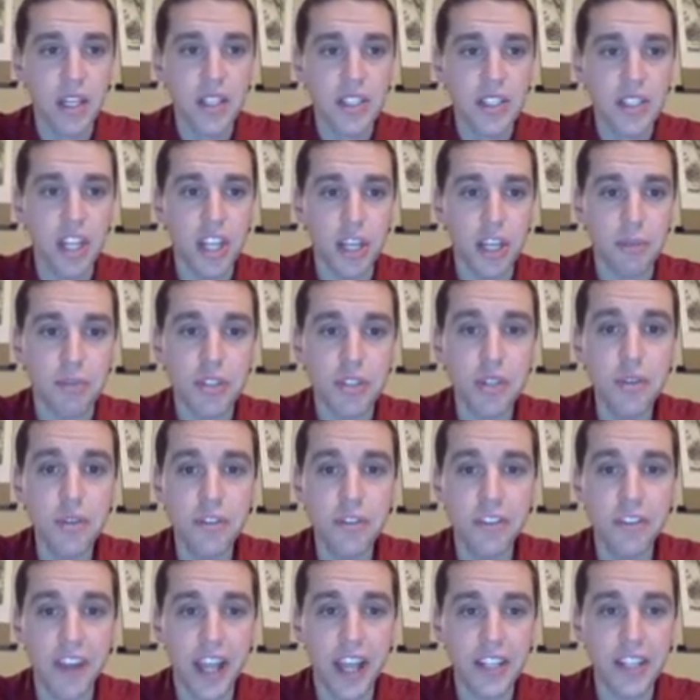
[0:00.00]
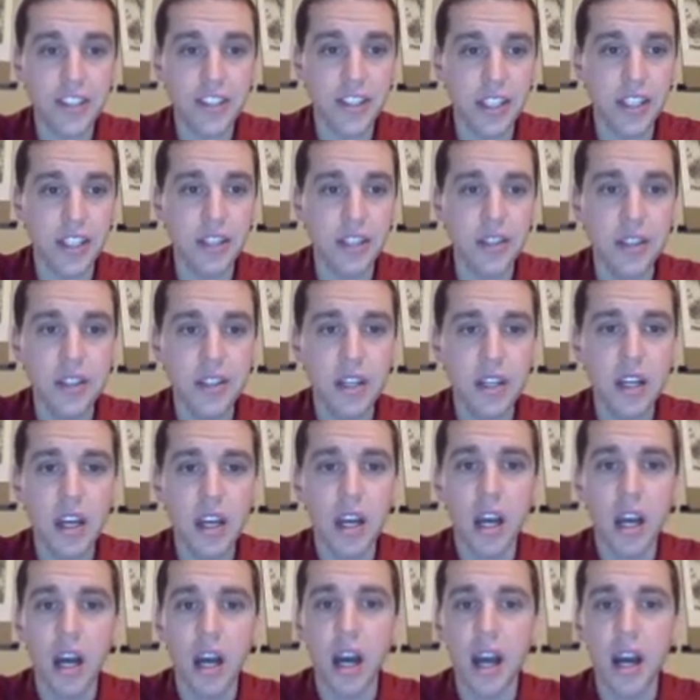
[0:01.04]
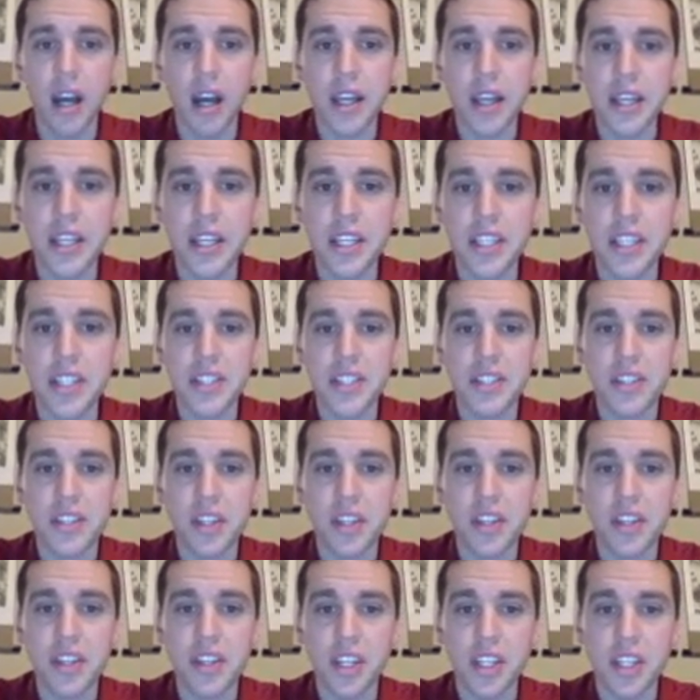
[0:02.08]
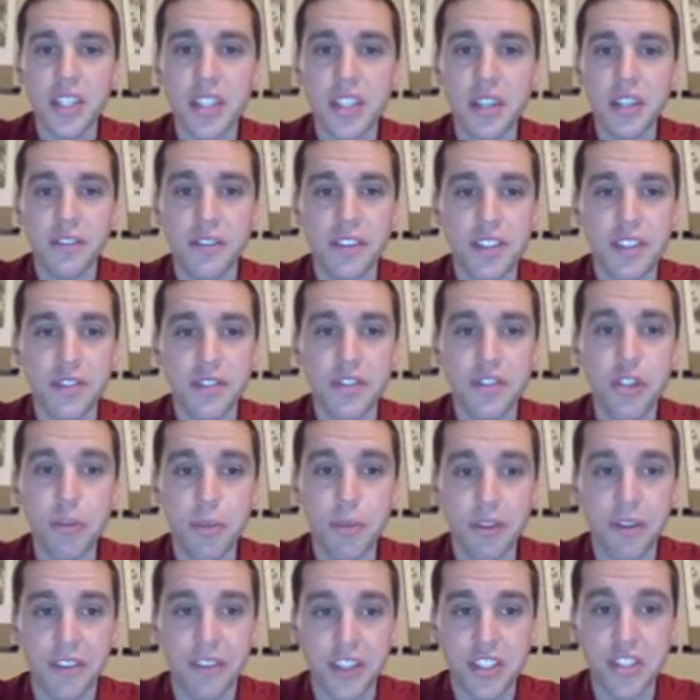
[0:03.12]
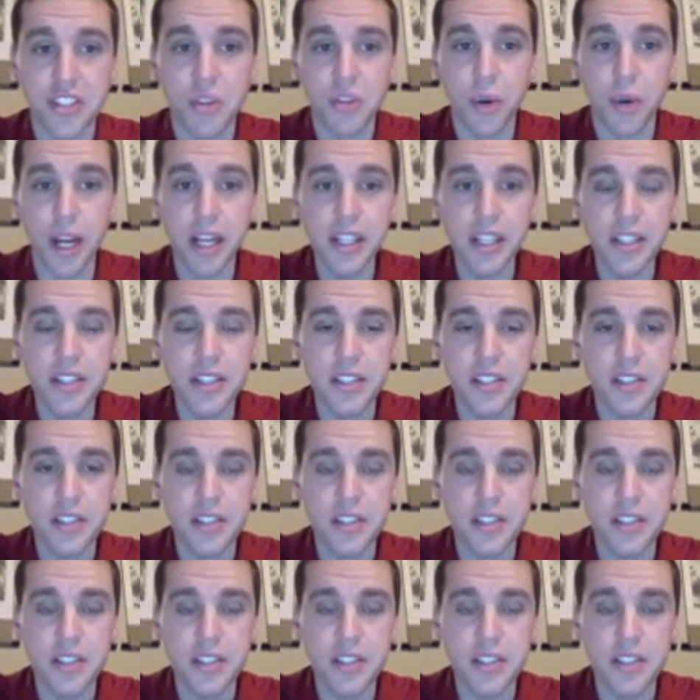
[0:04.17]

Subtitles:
Type 2 factoring is the difference of two perfect squares.